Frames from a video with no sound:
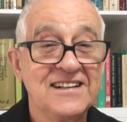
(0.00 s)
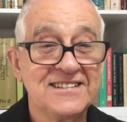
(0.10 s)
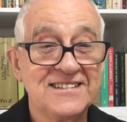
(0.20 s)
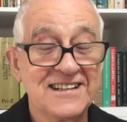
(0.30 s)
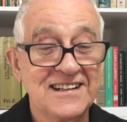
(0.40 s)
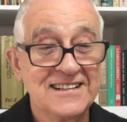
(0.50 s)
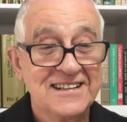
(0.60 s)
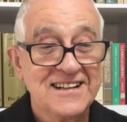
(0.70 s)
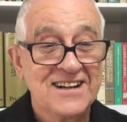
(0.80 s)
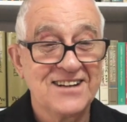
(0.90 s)
And uh,
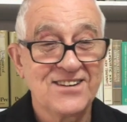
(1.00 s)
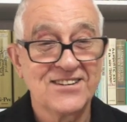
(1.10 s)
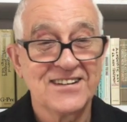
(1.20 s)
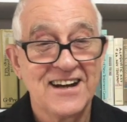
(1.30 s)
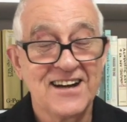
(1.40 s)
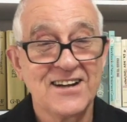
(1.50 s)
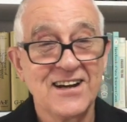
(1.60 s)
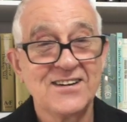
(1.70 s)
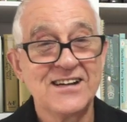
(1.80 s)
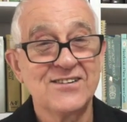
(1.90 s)
I thought,
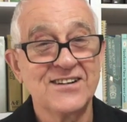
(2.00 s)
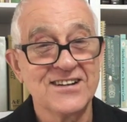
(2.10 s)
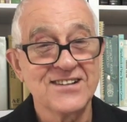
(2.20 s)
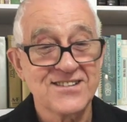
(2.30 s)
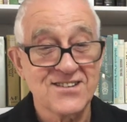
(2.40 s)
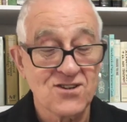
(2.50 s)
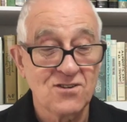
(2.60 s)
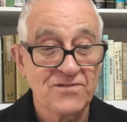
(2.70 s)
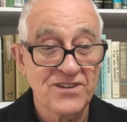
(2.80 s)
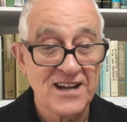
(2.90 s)
hello, here it is. It's
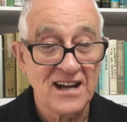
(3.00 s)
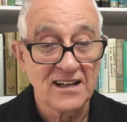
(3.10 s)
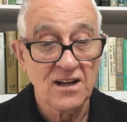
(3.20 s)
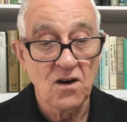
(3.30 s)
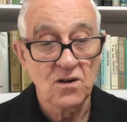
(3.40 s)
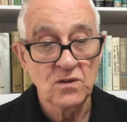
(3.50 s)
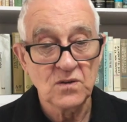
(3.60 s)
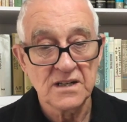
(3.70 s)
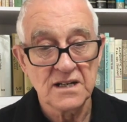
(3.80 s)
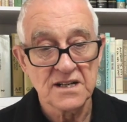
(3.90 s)
on for young and
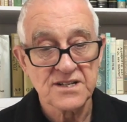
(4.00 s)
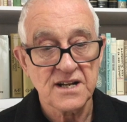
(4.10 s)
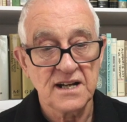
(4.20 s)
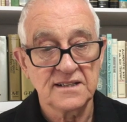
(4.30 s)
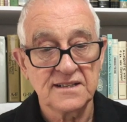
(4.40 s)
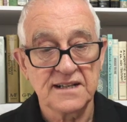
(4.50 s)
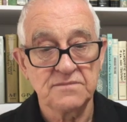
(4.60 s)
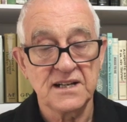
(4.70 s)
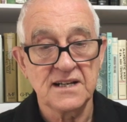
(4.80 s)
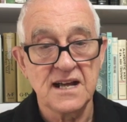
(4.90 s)
old. And I started
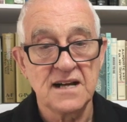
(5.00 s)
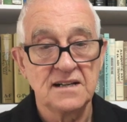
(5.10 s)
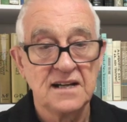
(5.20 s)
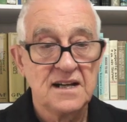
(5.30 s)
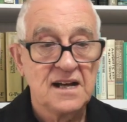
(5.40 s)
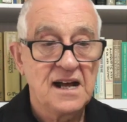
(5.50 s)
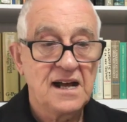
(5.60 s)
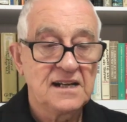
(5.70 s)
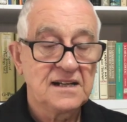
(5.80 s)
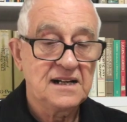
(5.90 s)
coming now
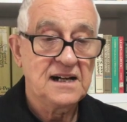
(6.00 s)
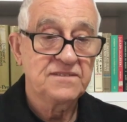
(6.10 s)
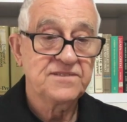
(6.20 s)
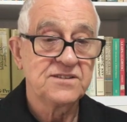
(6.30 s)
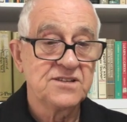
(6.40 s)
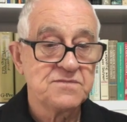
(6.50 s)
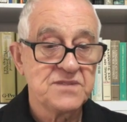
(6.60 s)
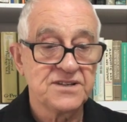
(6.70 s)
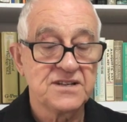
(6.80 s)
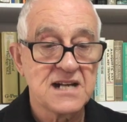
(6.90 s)
uh, after him
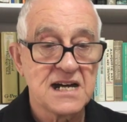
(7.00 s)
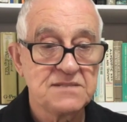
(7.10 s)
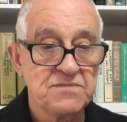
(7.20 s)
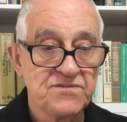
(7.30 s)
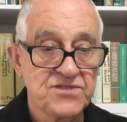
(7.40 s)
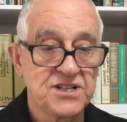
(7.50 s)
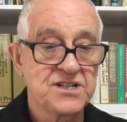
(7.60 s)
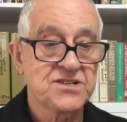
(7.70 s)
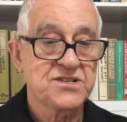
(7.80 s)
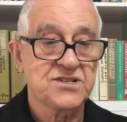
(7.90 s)
in the name of
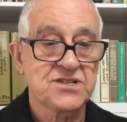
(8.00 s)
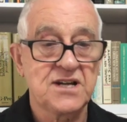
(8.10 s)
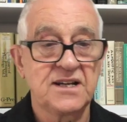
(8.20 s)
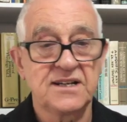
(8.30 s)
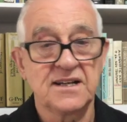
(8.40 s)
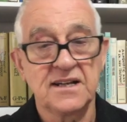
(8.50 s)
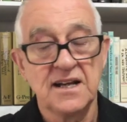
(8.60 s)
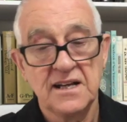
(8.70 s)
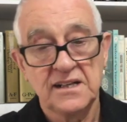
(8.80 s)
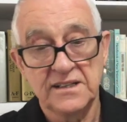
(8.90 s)
Jesus, taking
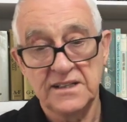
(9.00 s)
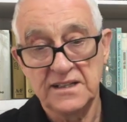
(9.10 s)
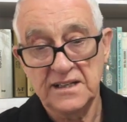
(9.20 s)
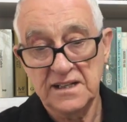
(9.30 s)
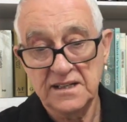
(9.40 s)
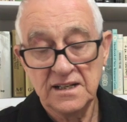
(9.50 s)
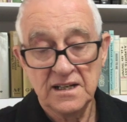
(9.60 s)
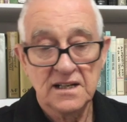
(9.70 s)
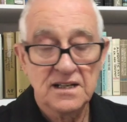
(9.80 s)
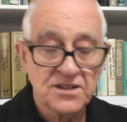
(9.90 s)
the, uh,
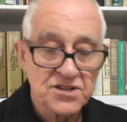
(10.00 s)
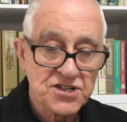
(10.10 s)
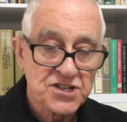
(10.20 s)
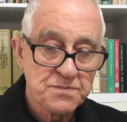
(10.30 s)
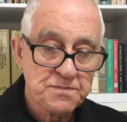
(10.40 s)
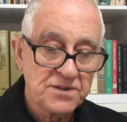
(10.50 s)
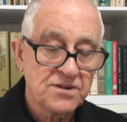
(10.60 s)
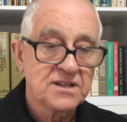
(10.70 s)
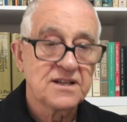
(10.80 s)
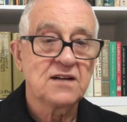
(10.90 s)
the
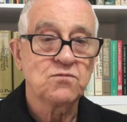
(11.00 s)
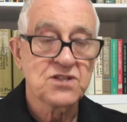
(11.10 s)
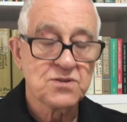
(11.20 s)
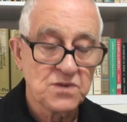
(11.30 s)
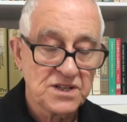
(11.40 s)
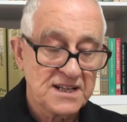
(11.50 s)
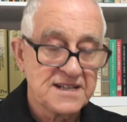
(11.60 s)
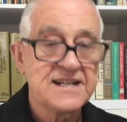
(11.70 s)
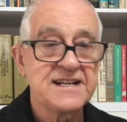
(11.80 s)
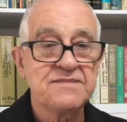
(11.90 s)
spirit that was
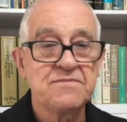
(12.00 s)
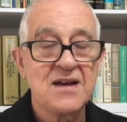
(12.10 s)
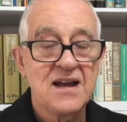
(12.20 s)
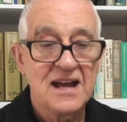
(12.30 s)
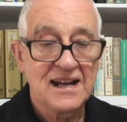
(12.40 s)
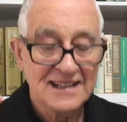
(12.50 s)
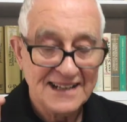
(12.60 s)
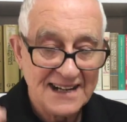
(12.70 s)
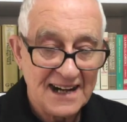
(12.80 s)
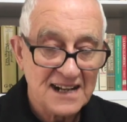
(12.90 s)
within him and
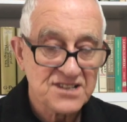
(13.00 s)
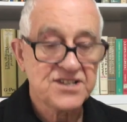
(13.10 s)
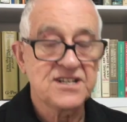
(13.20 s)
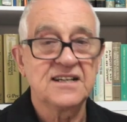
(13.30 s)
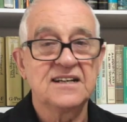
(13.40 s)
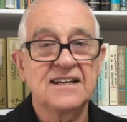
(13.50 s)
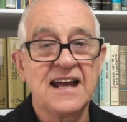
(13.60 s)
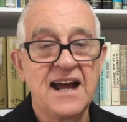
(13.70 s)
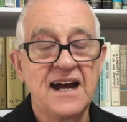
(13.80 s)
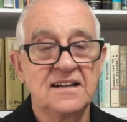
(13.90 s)
casting it
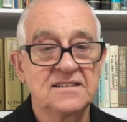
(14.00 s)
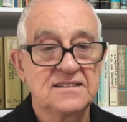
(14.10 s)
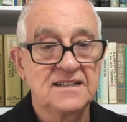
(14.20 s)
out